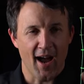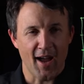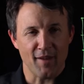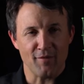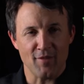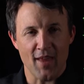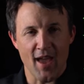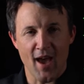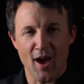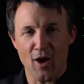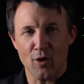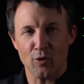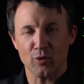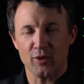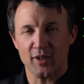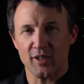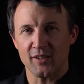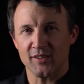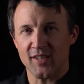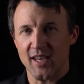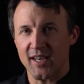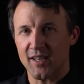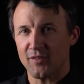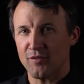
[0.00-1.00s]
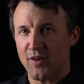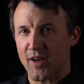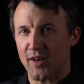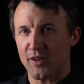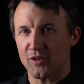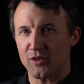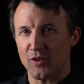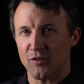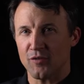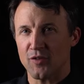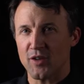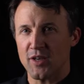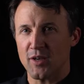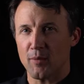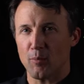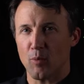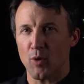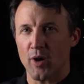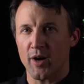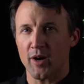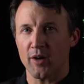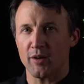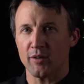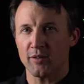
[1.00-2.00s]
I now can take advantage of
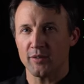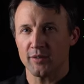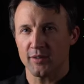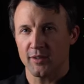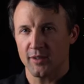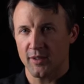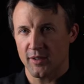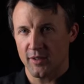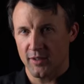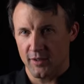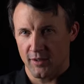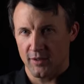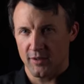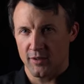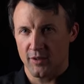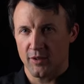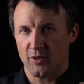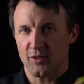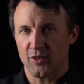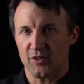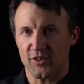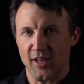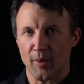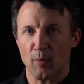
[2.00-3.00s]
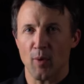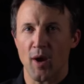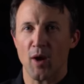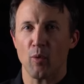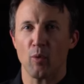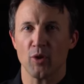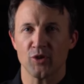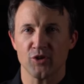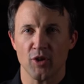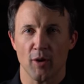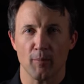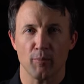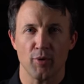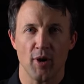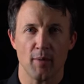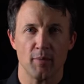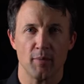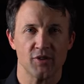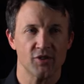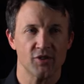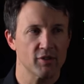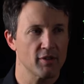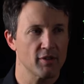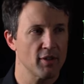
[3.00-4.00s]
VMware the same way I was on
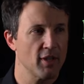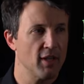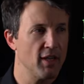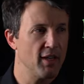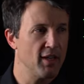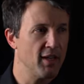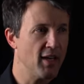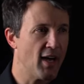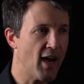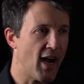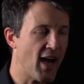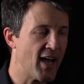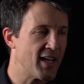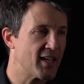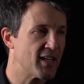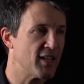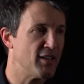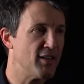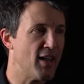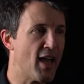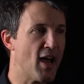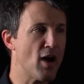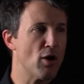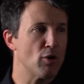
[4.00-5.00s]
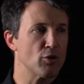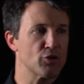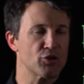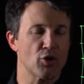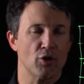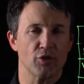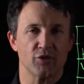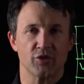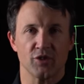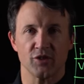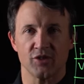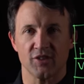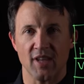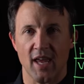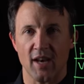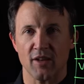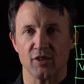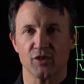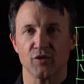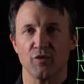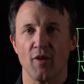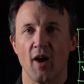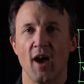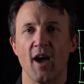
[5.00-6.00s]
premise. I can now start to
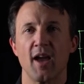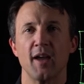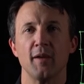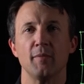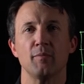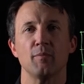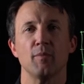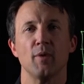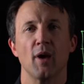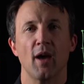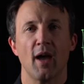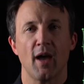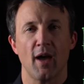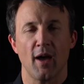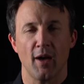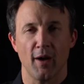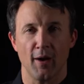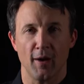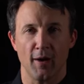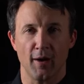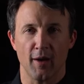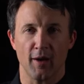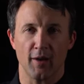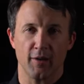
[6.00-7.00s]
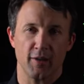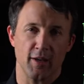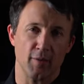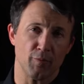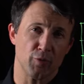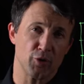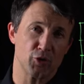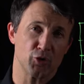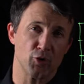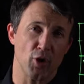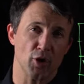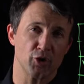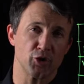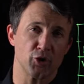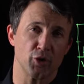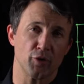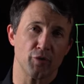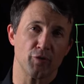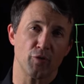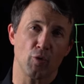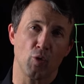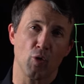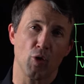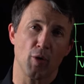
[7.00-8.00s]
satisfy uh, infrastructure
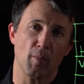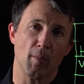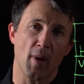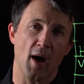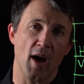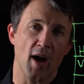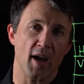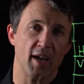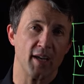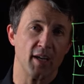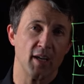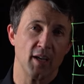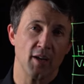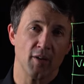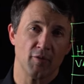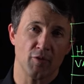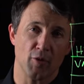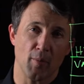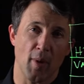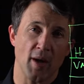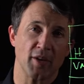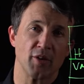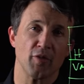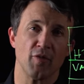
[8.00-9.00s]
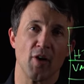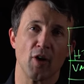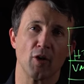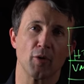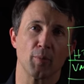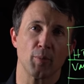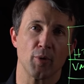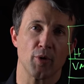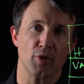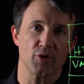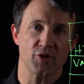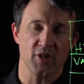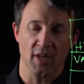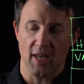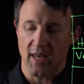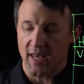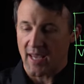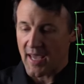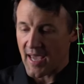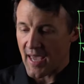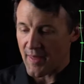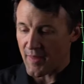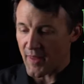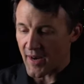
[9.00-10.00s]
for my for my developers.
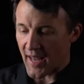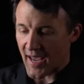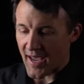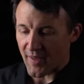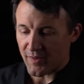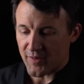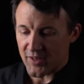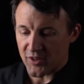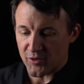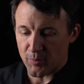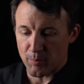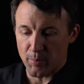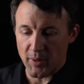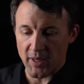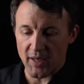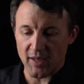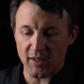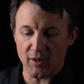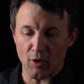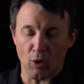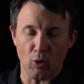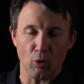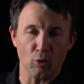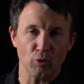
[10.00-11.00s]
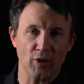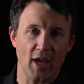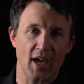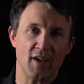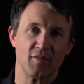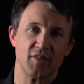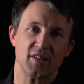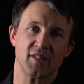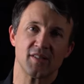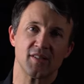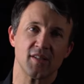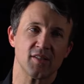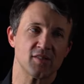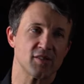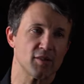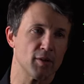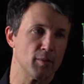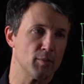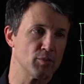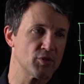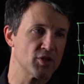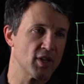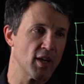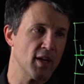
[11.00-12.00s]
And then I have these big old heavy
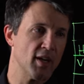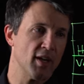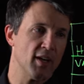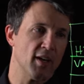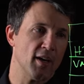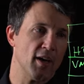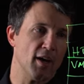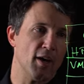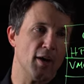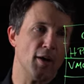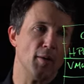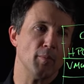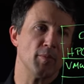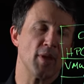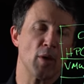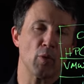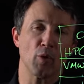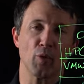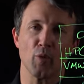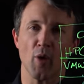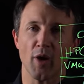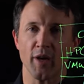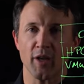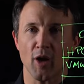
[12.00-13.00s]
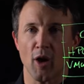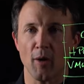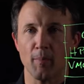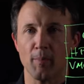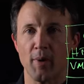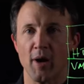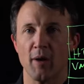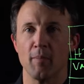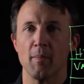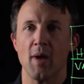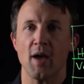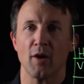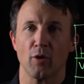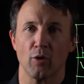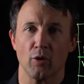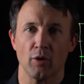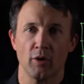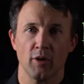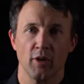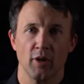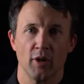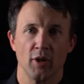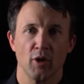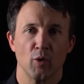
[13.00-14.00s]
systems um, that were running on bare
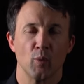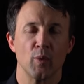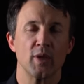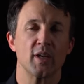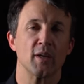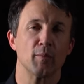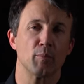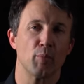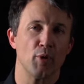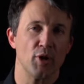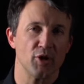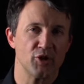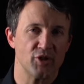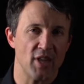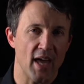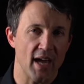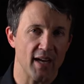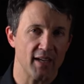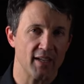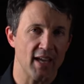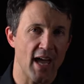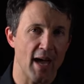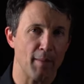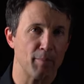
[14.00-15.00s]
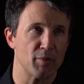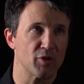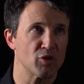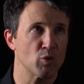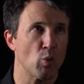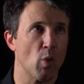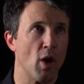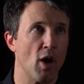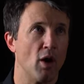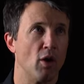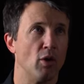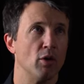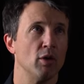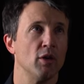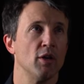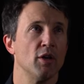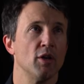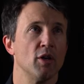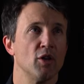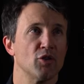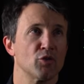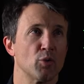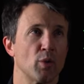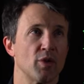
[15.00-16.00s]
metal. We can bridge that gap as well.
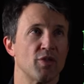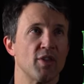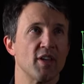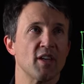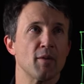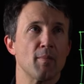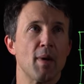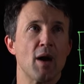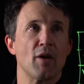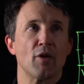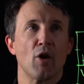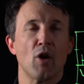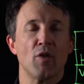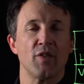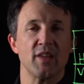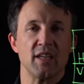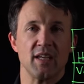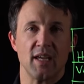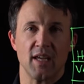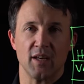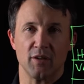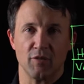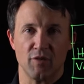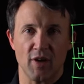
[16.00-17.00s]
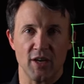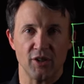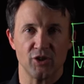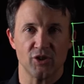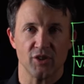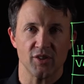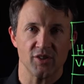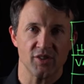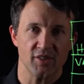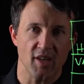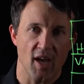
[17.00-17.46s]
So when we think about on the innovation